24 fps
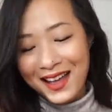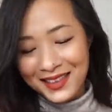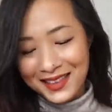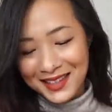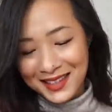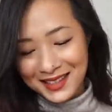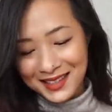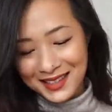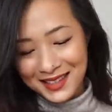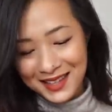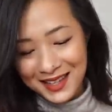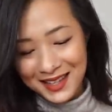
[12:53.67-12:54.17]

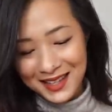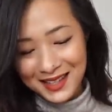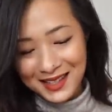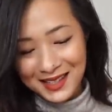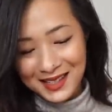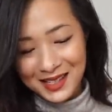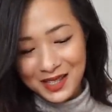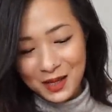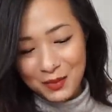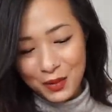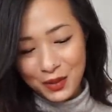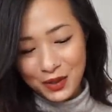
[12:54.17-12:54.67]
this
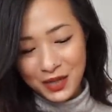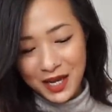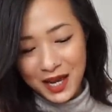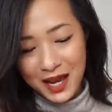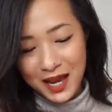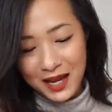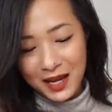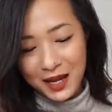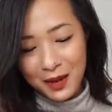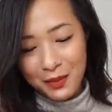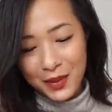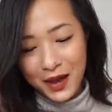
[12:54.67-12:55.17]
is the
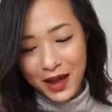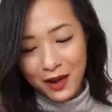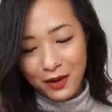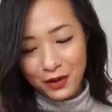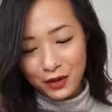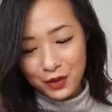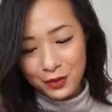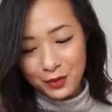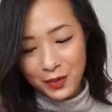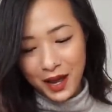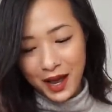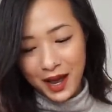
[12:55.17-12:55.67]
Bottega
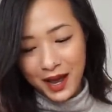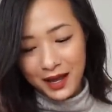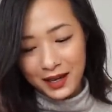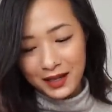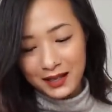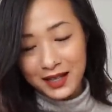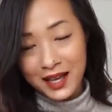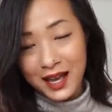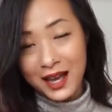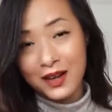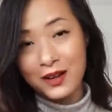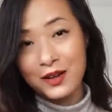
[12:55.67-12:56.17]
pouch
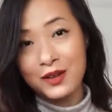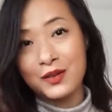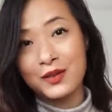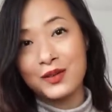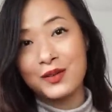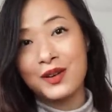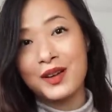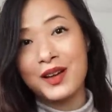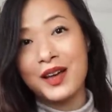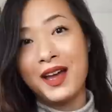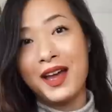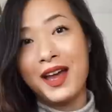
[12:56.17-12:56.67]
bag that
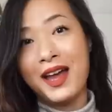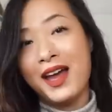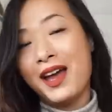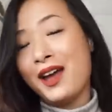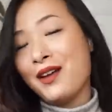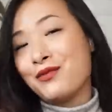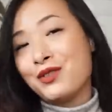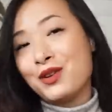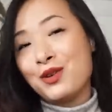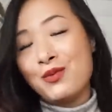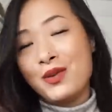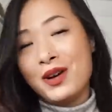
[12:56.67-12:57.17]

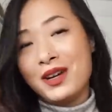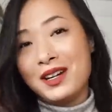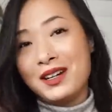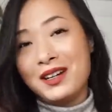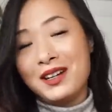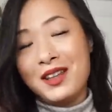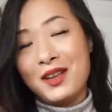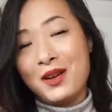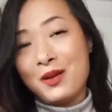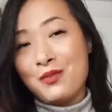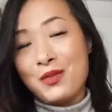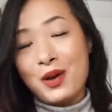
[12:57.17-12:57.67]
everyone
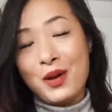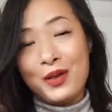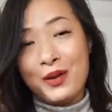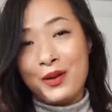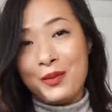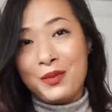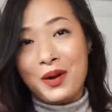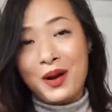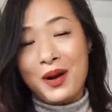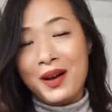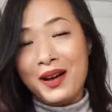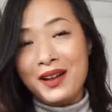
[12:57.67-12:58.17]
and their
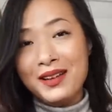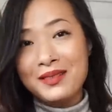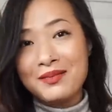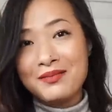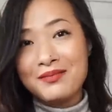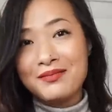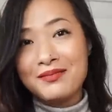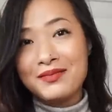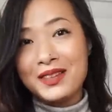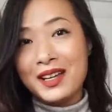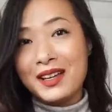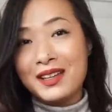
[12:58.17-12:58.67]
mother bought
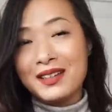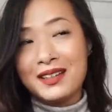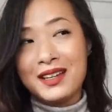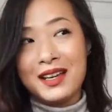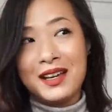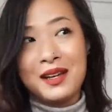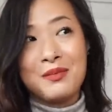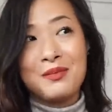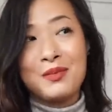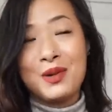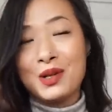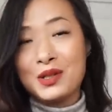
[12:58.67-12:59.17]
in
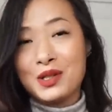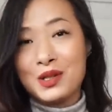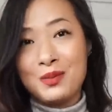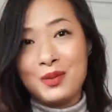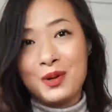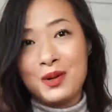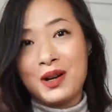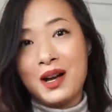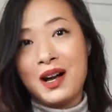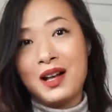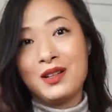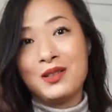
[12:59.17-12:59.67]
like
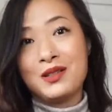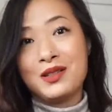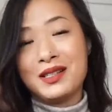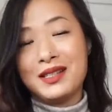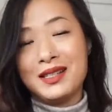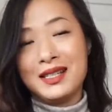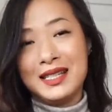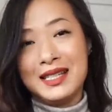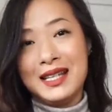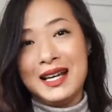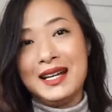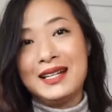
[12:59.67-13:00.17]
multiple colors
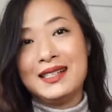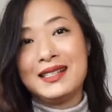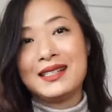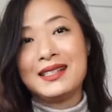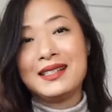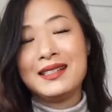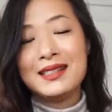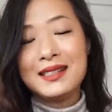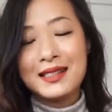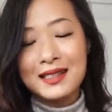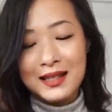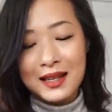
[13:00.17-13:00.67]
and
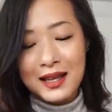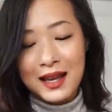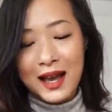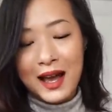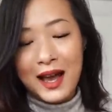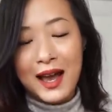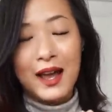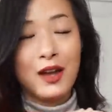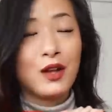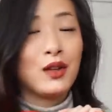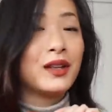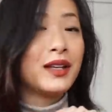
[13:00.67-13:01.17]
sizes.
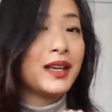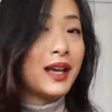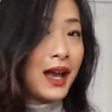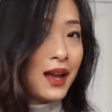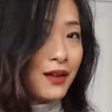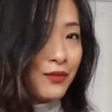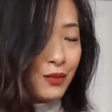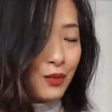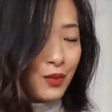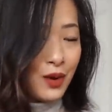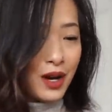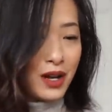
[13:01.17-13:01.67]
I only
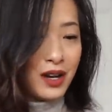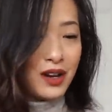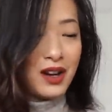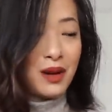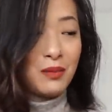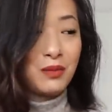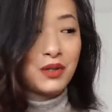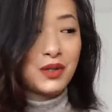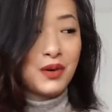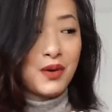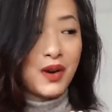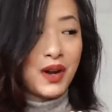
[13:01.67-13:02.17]
have one, and
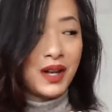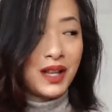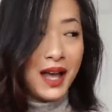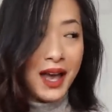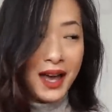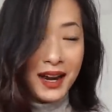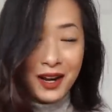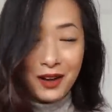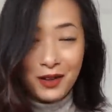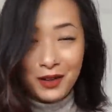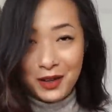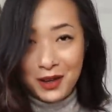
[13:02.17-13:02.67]
I'm so
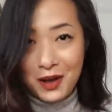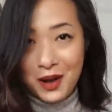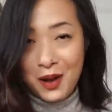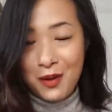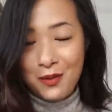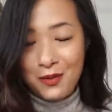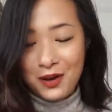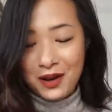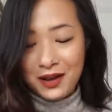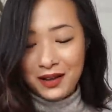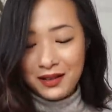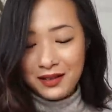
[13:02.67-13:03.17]
glad I only
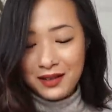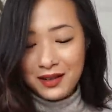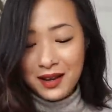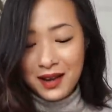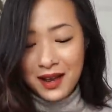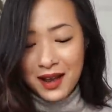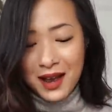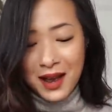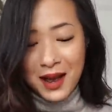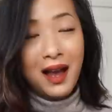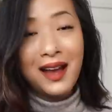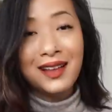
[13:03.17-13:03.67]
got one.
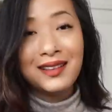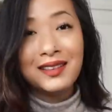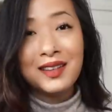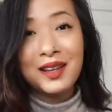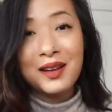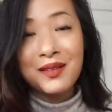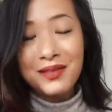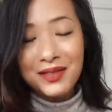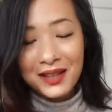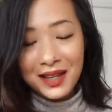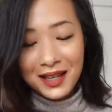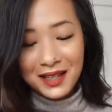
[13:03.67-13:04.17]
I
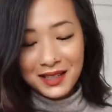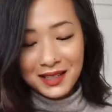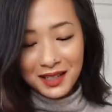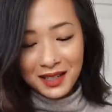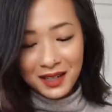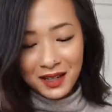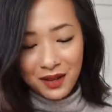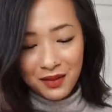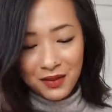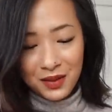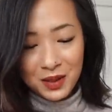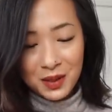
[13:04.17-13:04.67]
love the
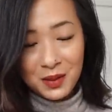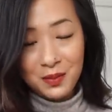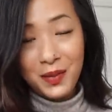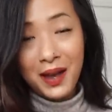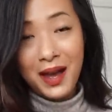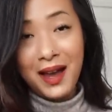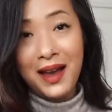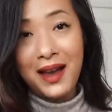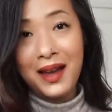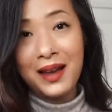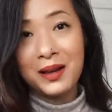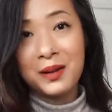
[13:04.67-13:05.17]
idea of this
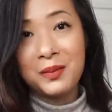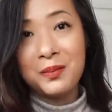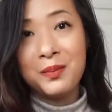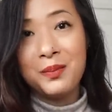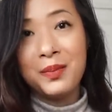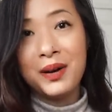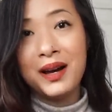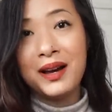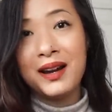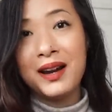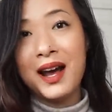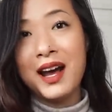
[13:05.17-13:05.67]
bag,
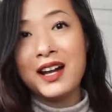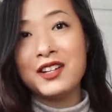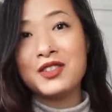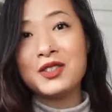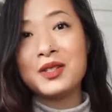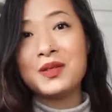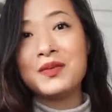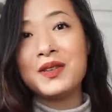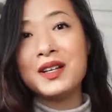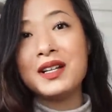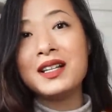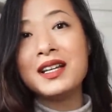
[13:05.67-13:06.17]
but I
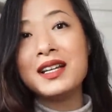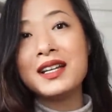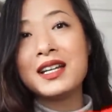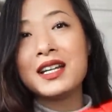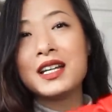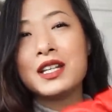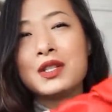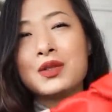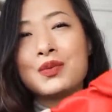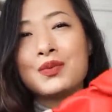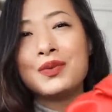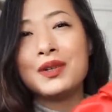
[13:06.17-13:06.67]
just feel
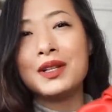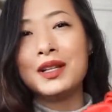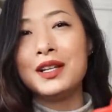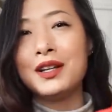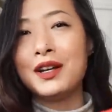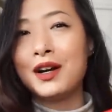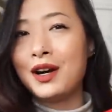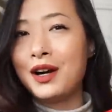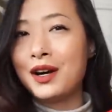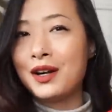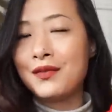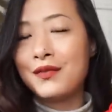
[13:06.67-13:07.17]
like it's really
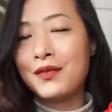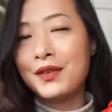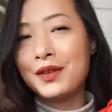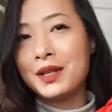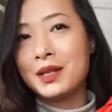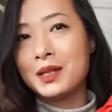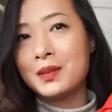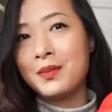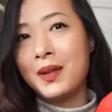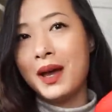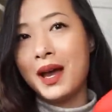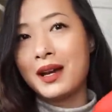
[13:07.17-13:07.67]
hard for
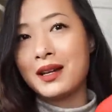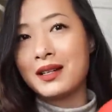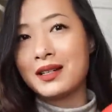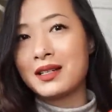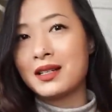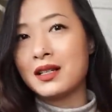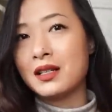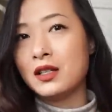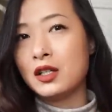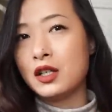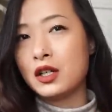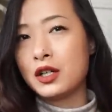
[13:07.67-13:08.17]
this bag
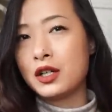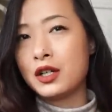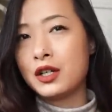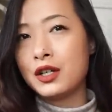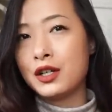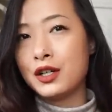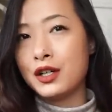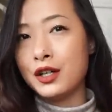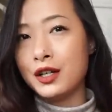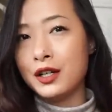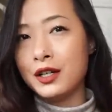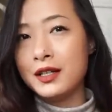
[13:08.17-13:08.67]
to look
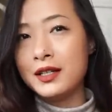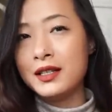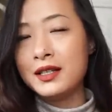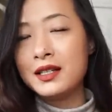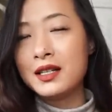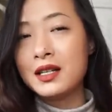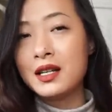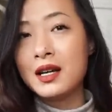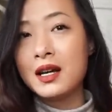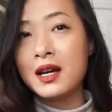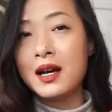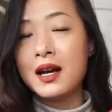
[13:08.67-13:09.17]
good.